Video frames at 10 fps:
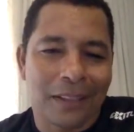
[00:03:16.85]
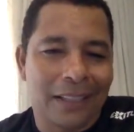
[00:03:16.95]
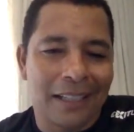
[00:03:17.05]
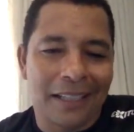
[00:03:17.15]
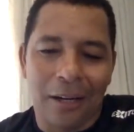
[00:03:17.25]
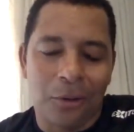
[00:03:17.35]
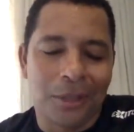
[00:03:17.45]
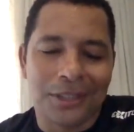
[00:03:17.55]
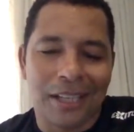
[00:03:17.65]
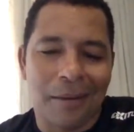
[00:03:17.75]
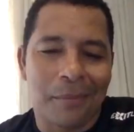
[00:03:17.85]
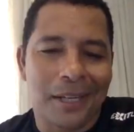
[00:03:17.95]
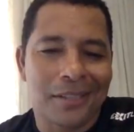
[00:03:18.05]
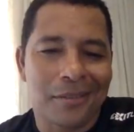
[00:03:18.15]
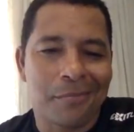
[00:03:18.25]
And I always kept
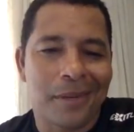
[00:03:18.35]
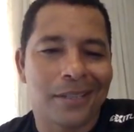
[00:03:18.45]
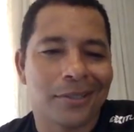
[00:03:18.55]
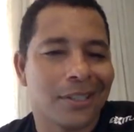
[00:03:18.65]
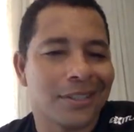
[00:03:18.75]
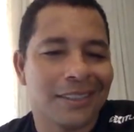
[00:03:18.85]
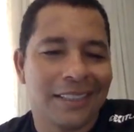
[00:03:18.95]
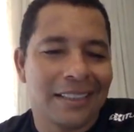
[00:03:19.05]
my shin pads on.